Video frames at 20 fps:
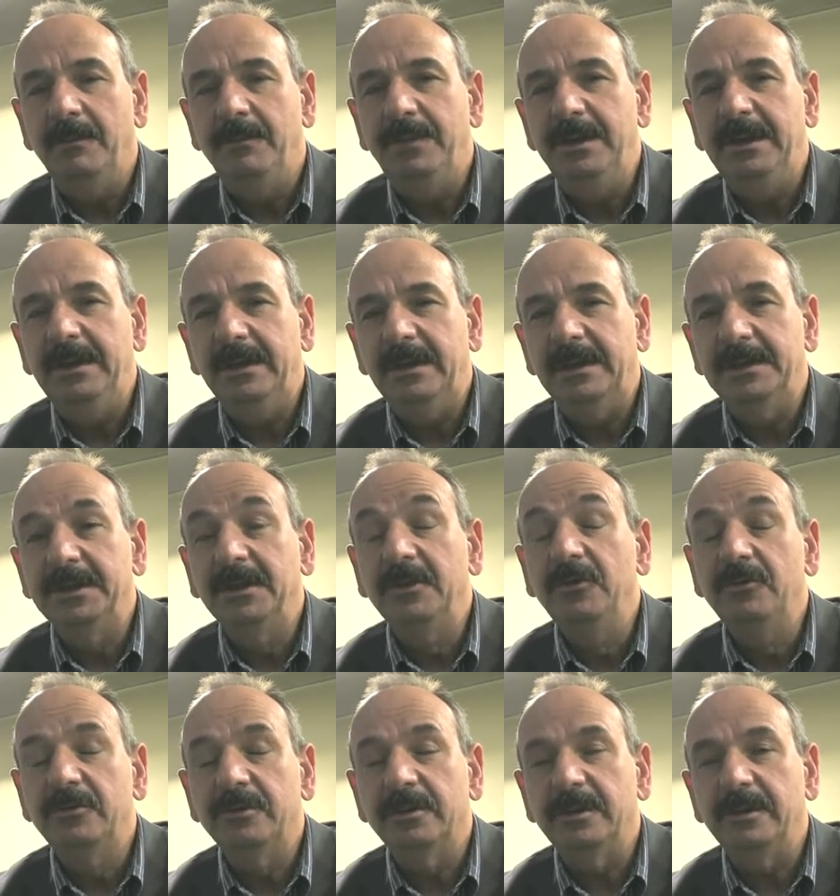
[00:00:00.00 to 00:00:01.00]
being as
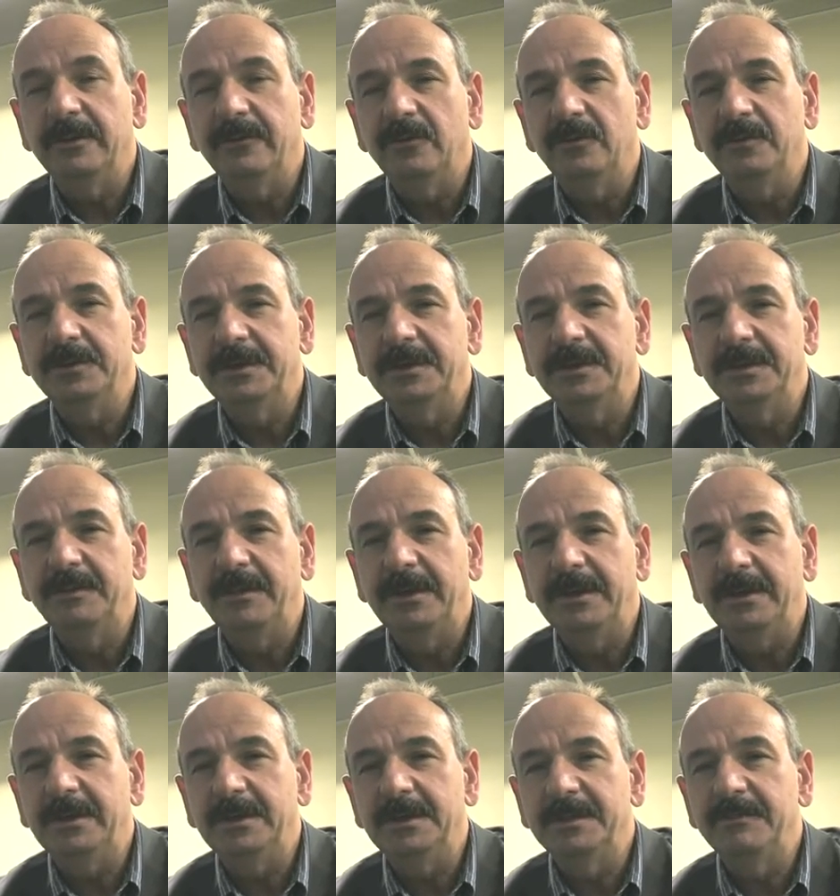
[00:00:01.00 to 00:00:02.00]
lucrative, or starts
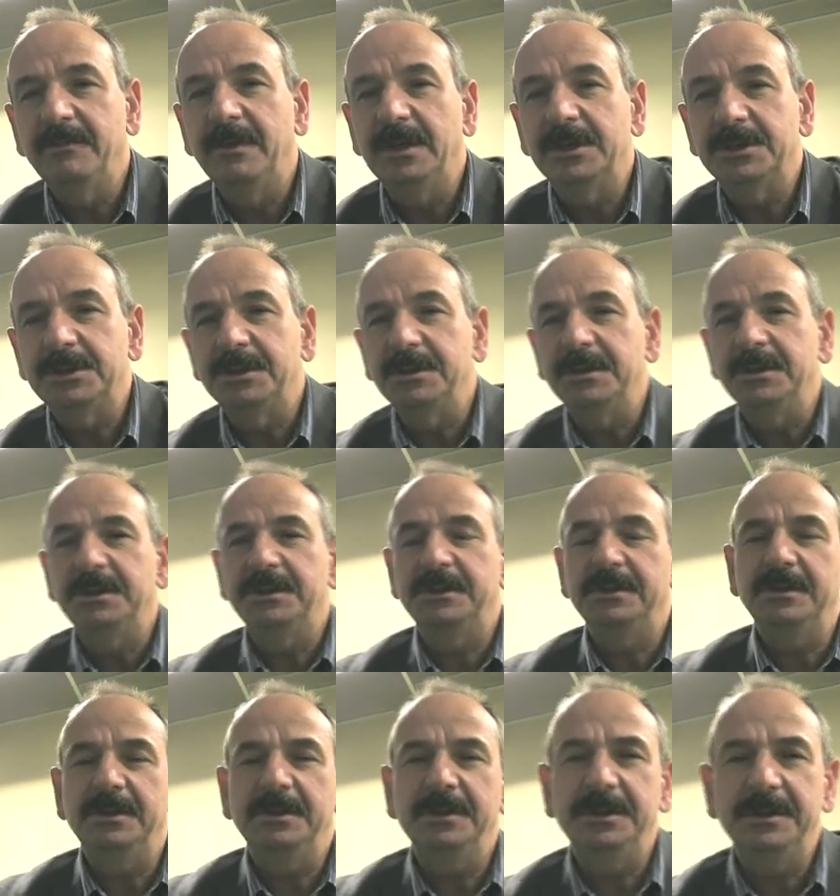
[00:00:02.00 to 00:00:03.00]
making as much
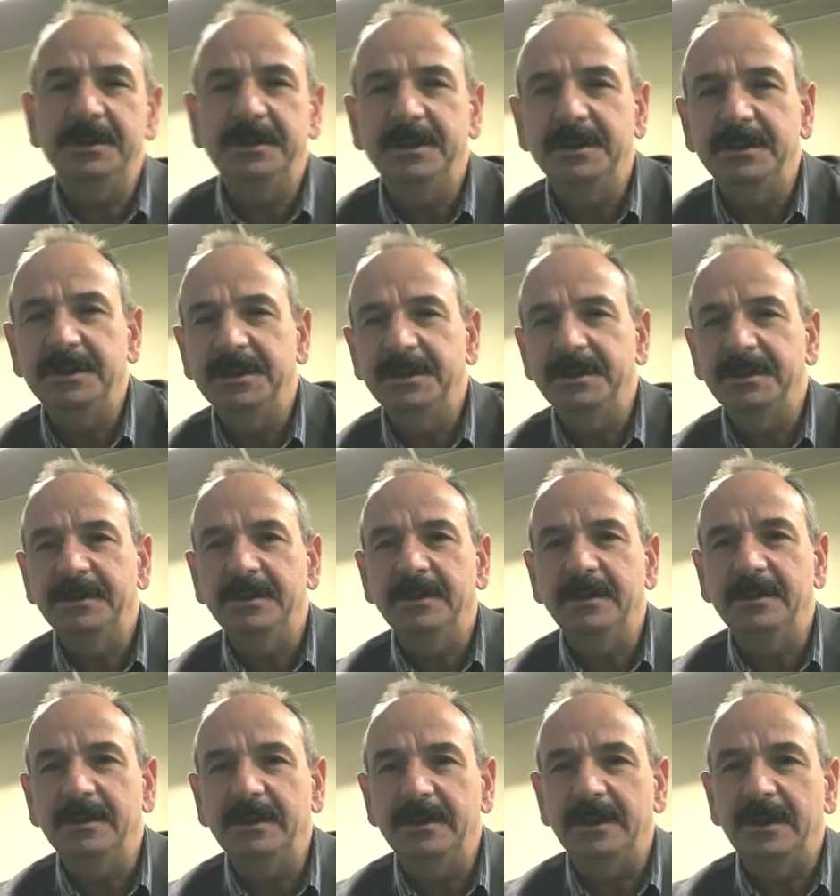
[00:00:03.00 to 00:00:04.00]
as it does
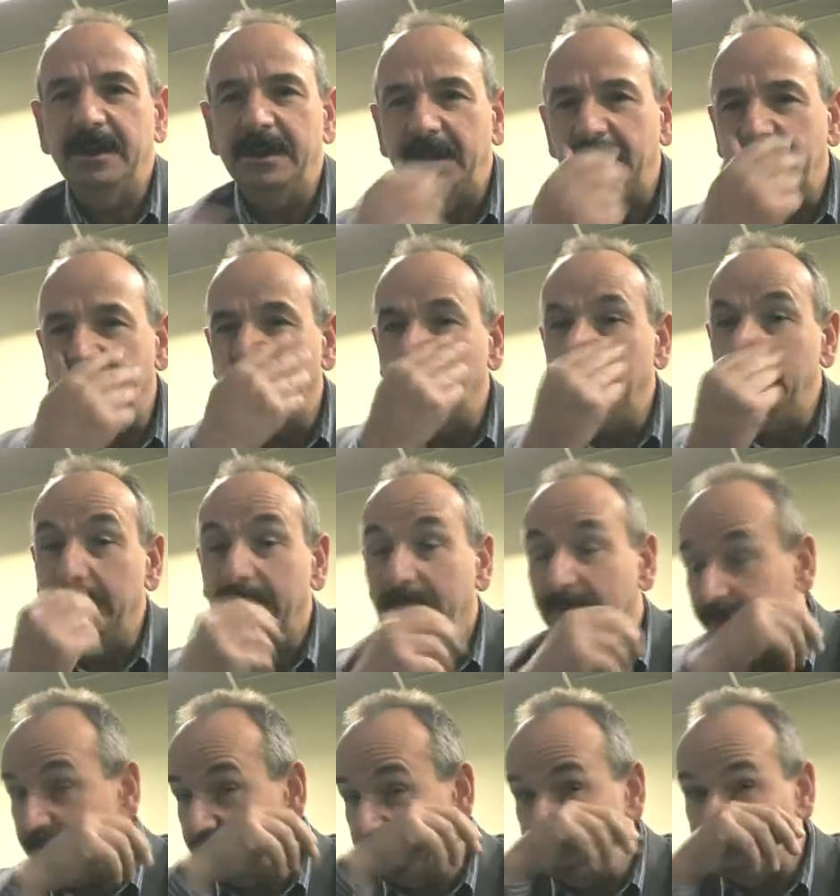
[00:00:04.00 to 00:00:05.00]
other forms of
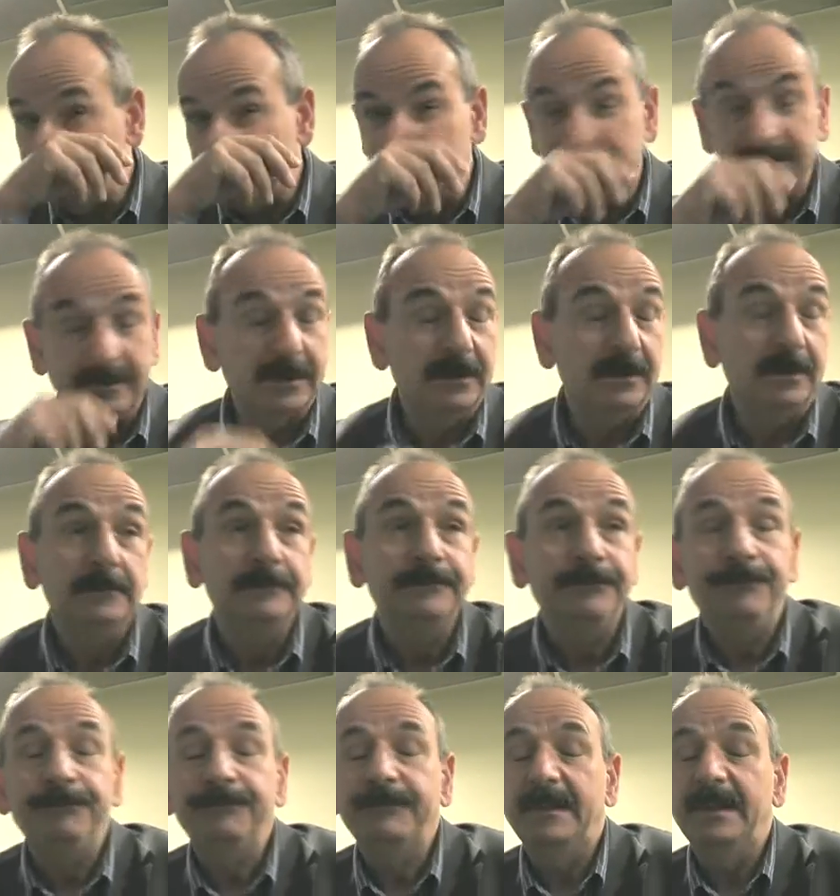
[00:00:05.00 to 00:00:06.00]
advertising do,
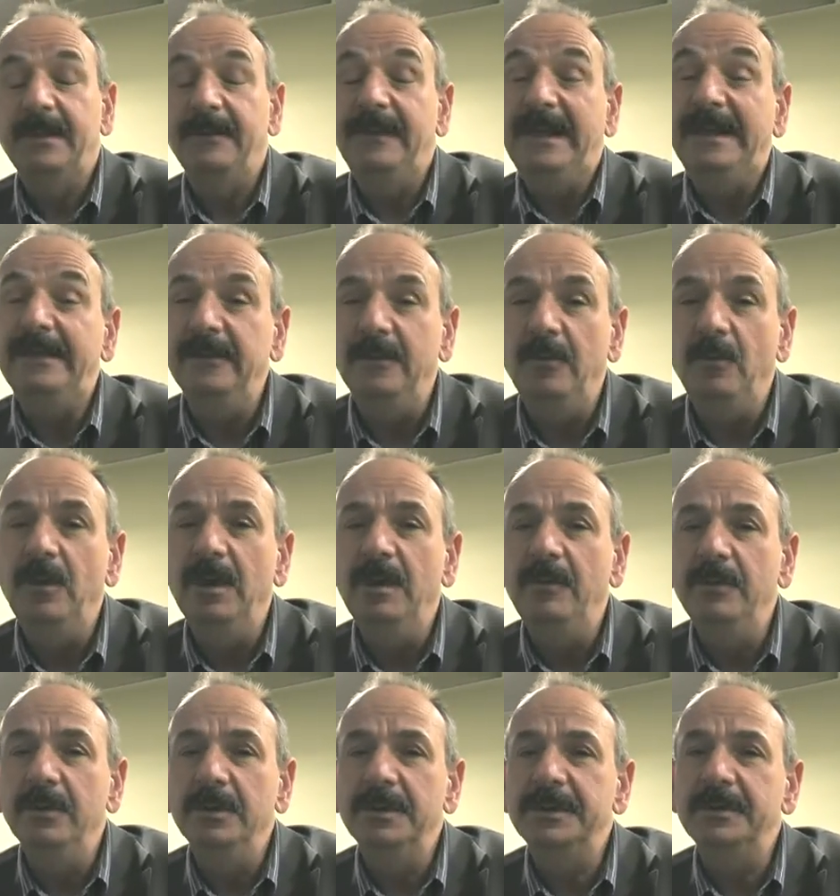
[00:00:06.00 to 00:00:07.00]
then the
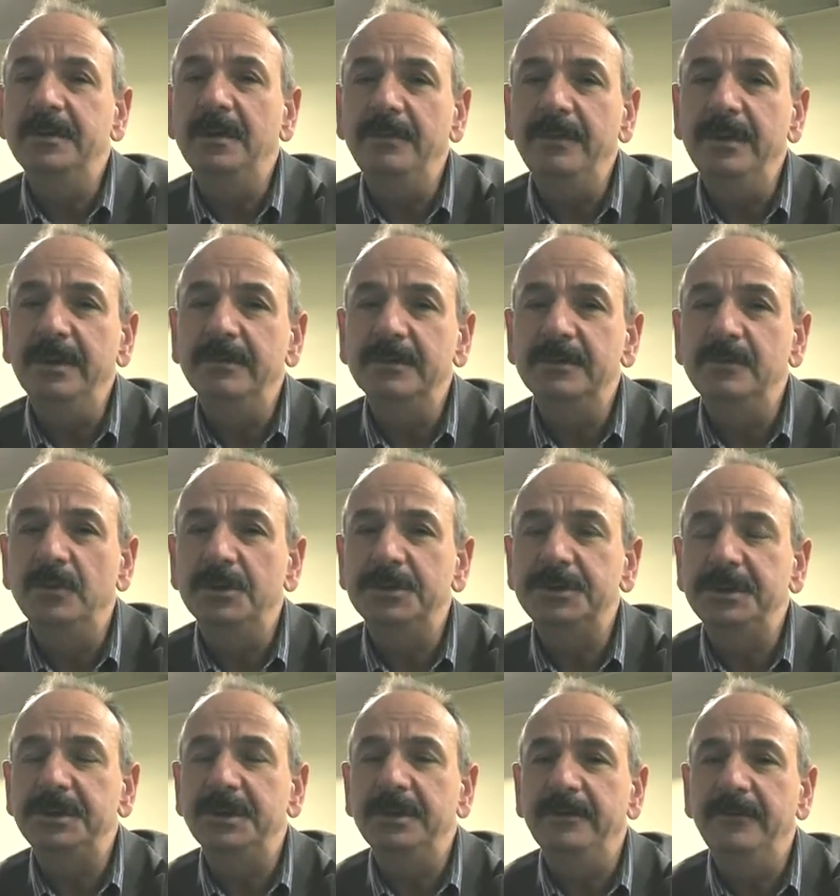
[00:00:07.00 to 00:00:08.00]
web will start being able to wash
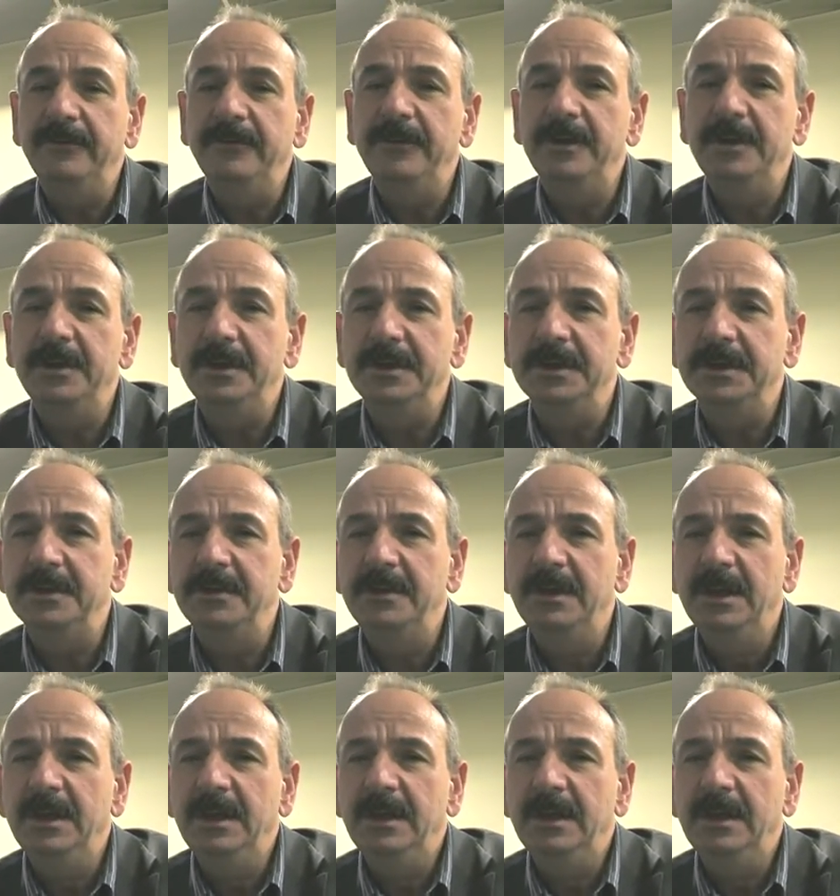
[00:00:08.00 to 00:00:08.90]
its own face. So